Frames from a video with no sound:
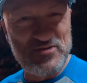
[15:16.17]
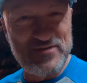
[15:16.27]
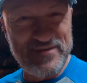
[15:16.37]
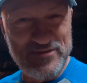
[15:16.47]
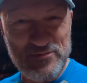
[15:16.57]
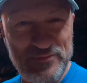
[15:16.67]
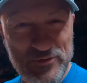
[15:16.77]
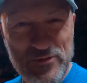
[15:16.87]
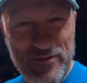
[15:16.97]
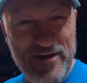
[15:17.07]
sure I don't
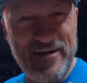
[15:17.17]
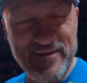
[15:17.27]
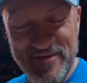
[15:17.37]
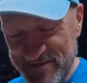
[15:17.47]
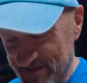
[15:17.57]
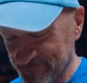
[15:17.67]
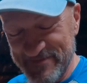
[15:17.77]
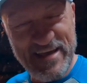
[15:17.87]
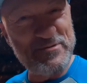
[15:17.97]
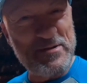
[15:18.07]
blow out the highlights.
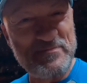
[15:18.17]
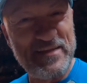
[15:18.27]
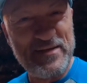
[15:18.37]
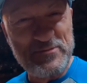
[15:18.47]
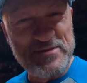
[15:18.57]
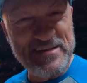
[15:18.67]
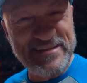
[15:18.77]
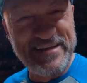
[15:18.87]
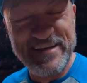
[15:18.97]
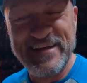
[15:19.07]
Anyway, we're
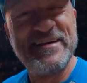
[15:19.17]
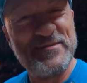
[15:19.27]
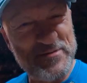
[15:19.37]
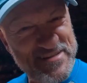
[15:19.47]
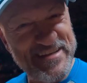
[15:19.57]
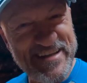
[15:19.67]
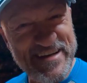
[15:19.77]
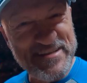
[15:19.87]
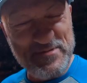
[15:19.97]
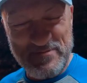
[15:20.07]
done. We'll see you in the
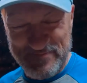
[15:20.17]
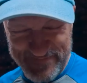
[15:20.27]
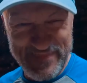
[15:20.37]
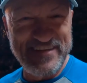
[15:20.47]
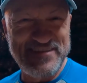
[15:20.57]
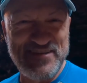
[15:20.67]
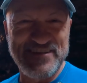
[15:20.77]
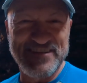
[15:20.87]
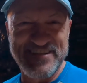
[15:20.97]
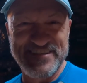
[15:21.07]
next one.
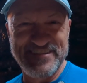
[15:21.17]
Cheers.